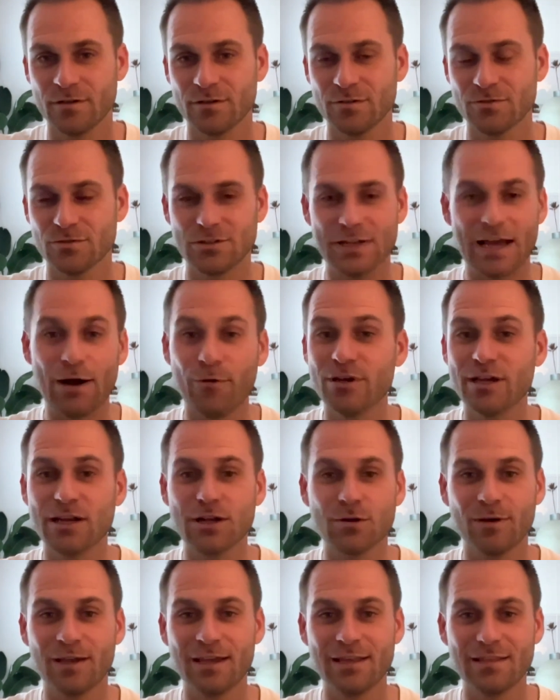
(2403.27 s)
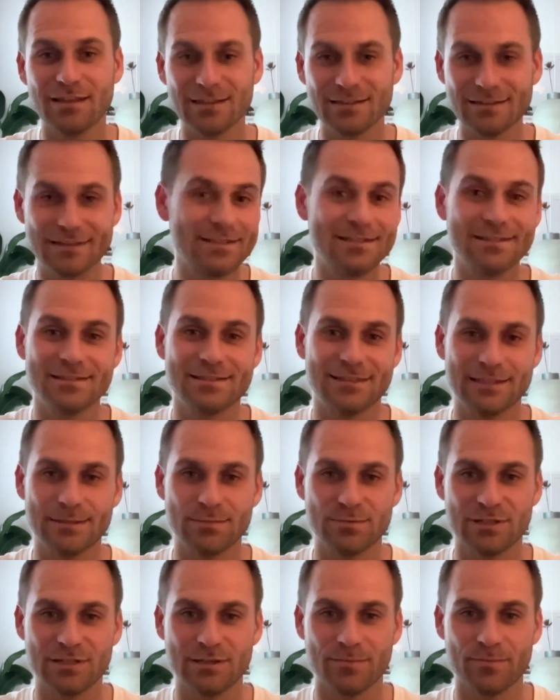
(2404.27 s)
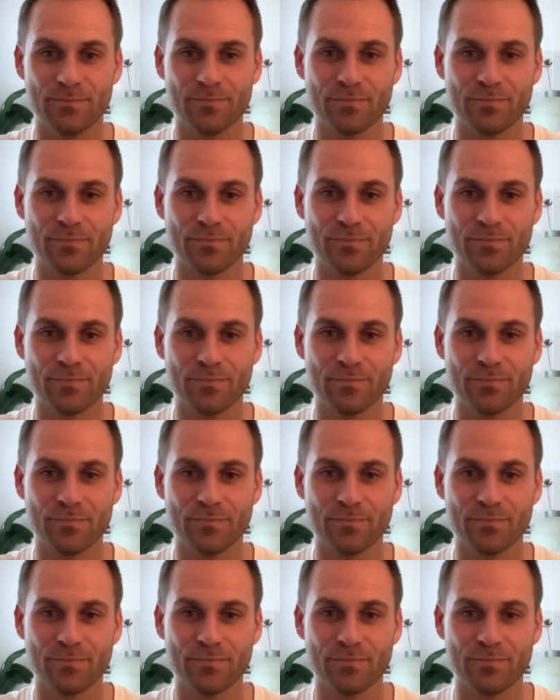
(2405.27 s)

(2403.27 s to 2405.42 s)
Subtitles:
So now we agreed that this is deep sleep.